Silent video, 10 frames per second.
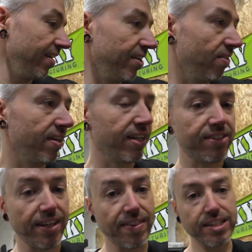You know, like I
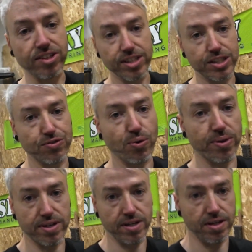said, this is for
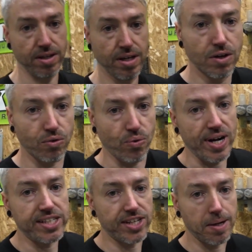the
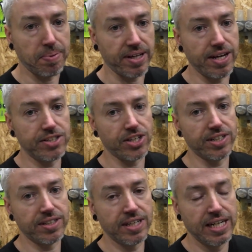race
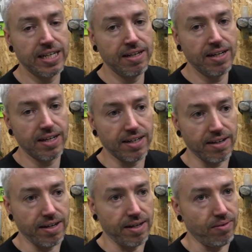application
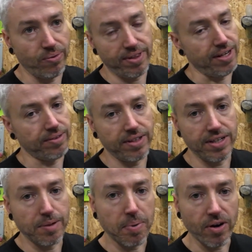without
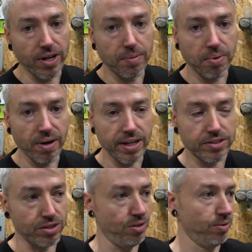the parking brake,
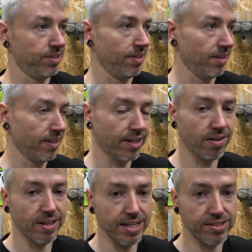so it's a
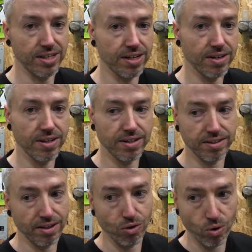little easier, a
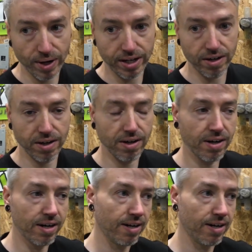little quicker.